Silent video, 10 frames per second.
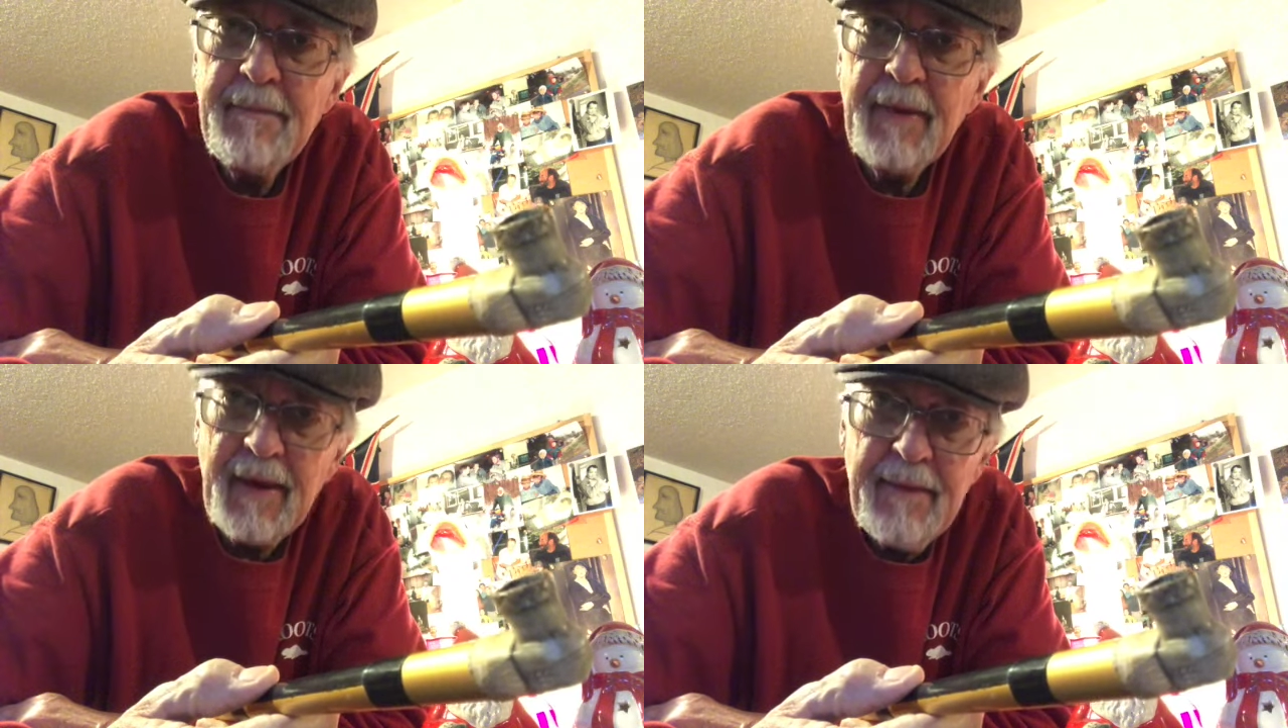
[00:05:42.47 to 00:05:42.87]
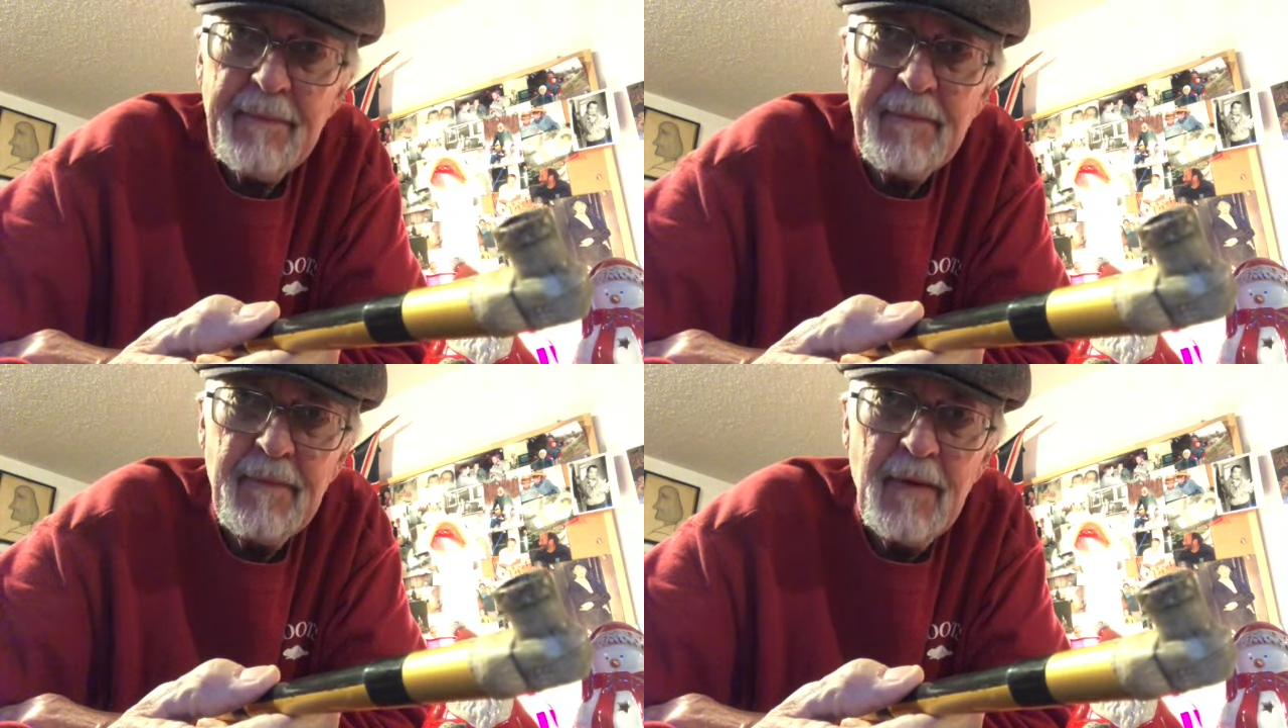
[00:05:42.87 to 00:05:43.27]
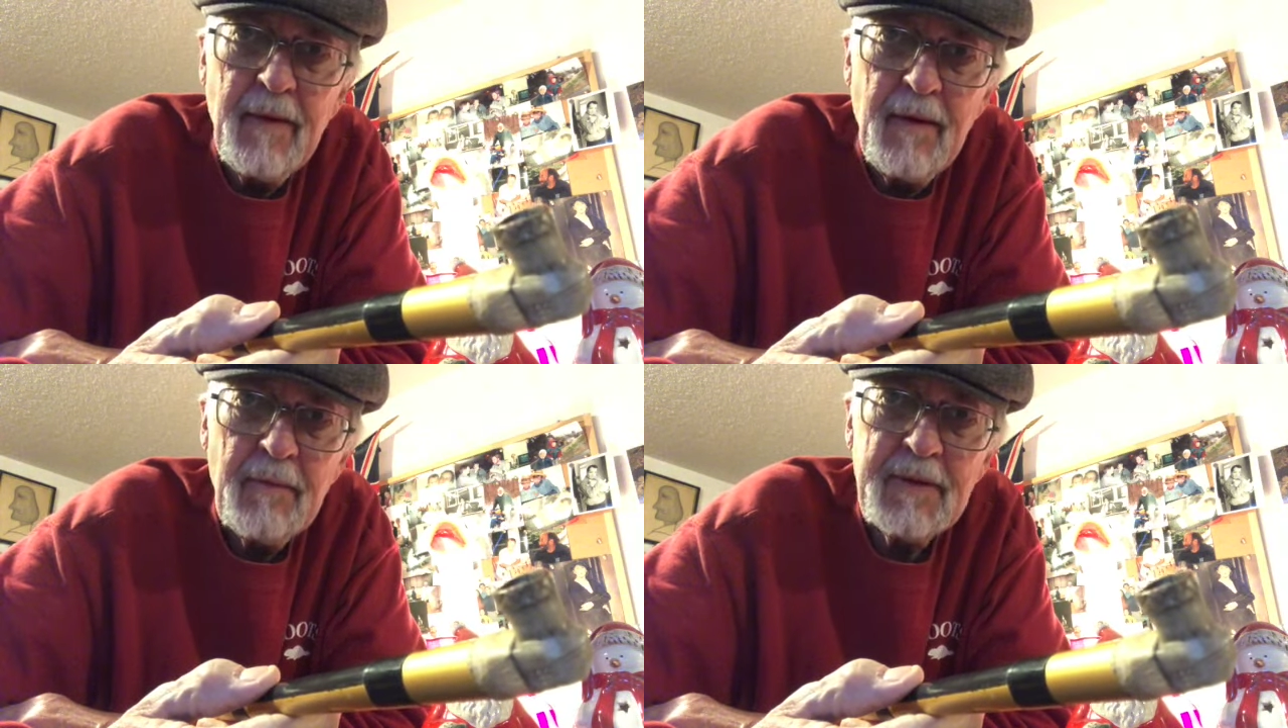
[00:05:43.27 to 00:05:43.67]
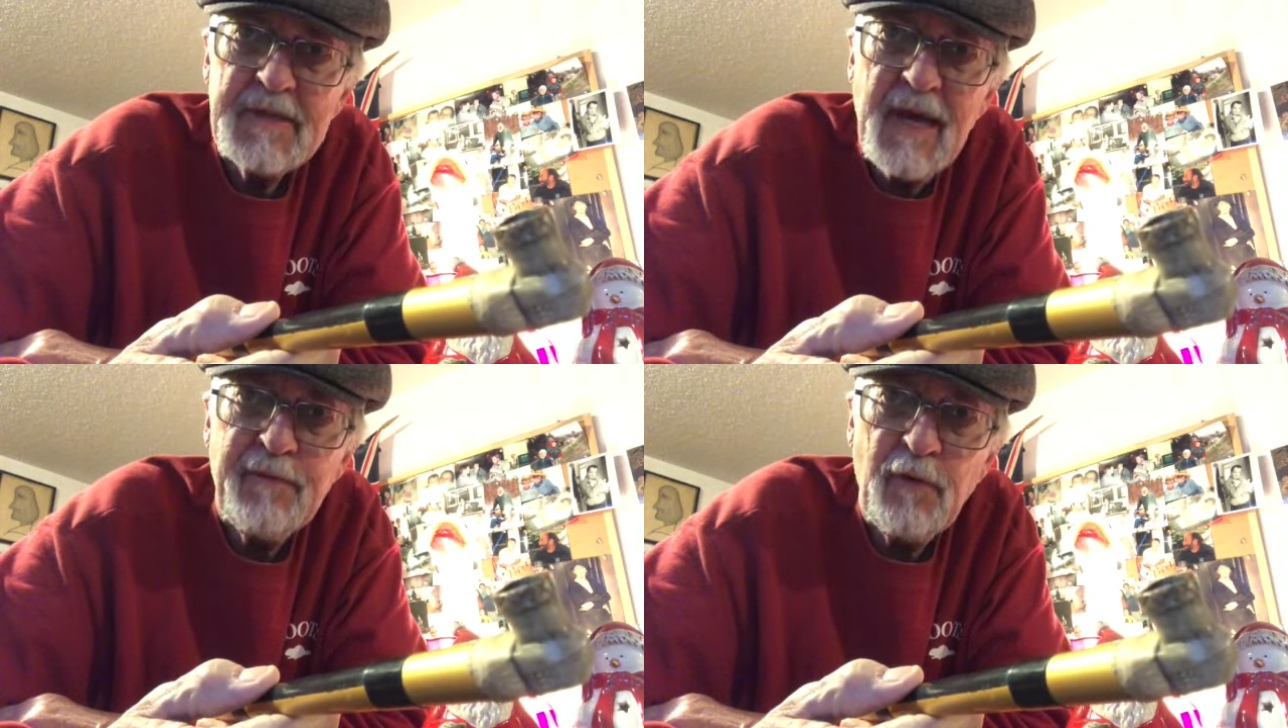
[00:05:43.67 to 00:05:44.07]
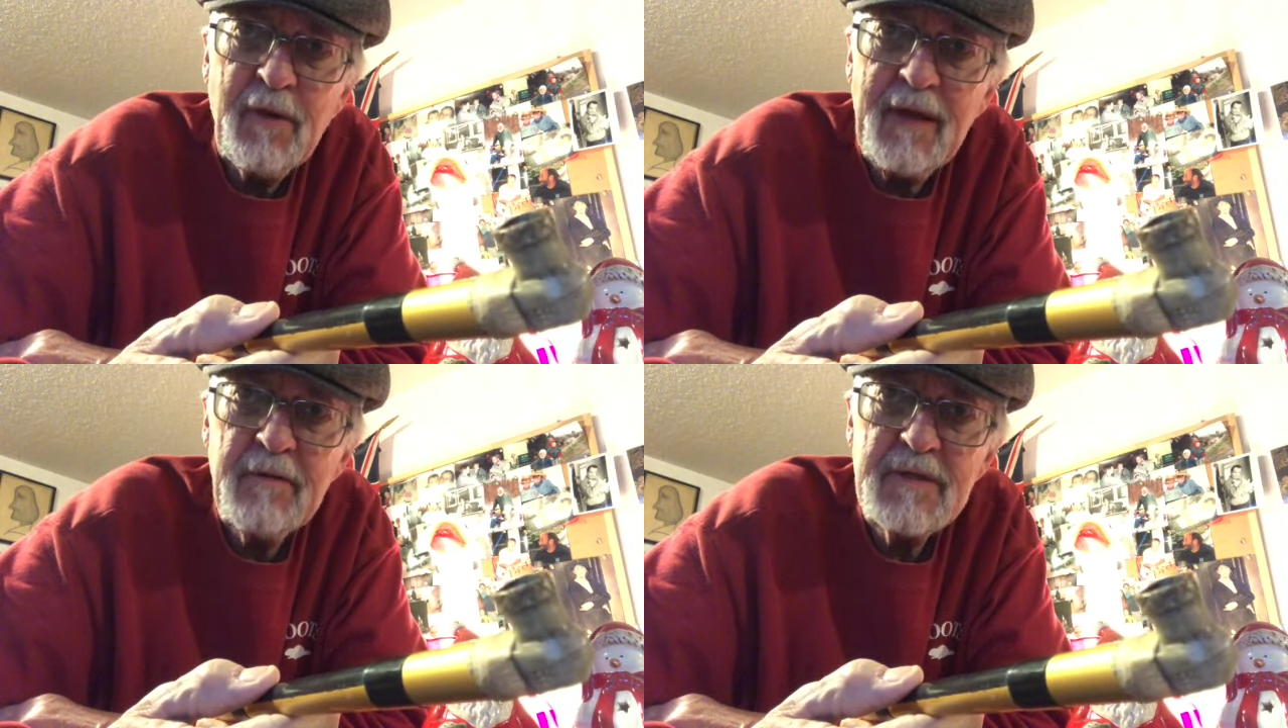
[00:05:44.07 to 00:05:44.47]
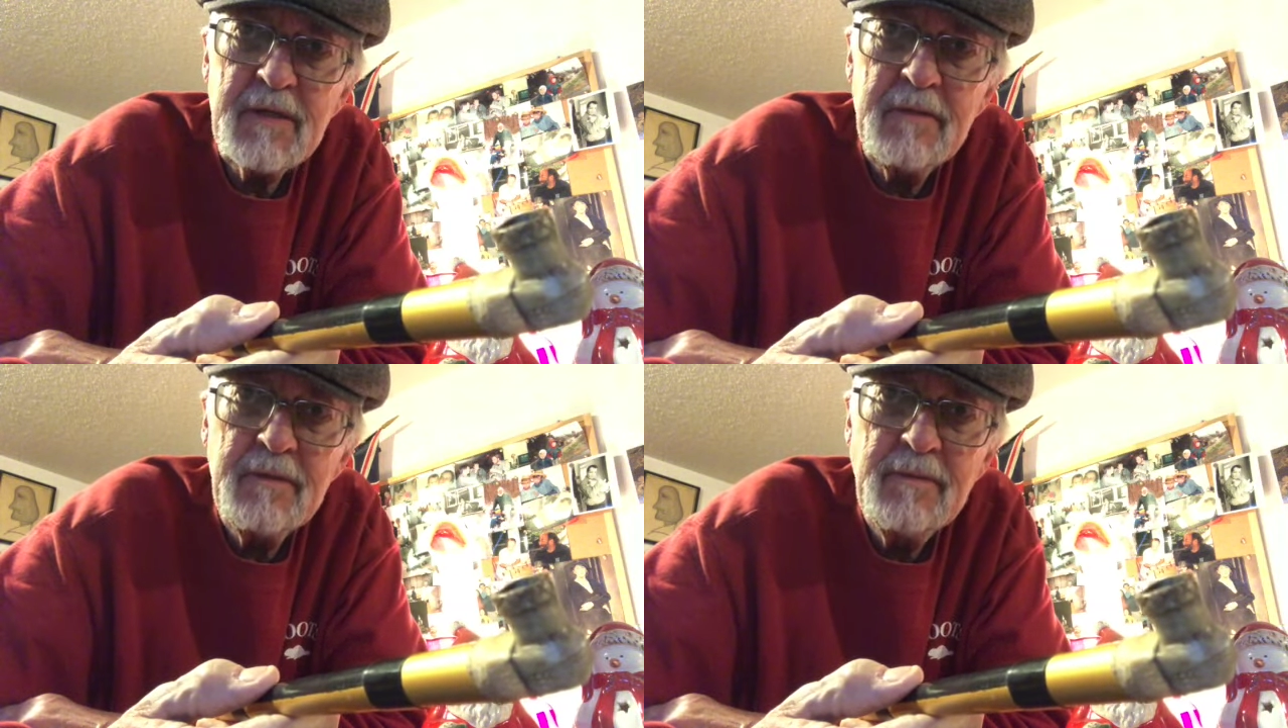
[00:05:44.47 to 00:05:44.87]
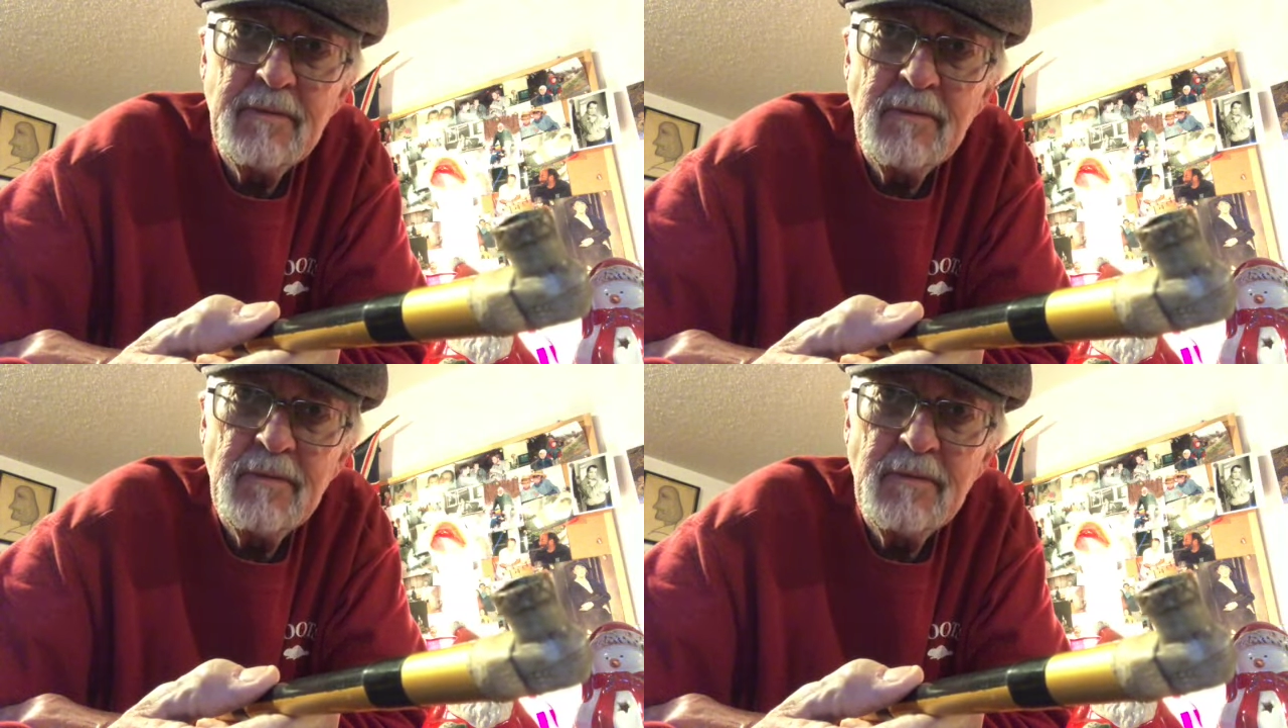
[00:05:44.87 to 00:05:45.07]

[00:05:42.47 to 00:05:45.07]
yeah. What's that, 40 years ago?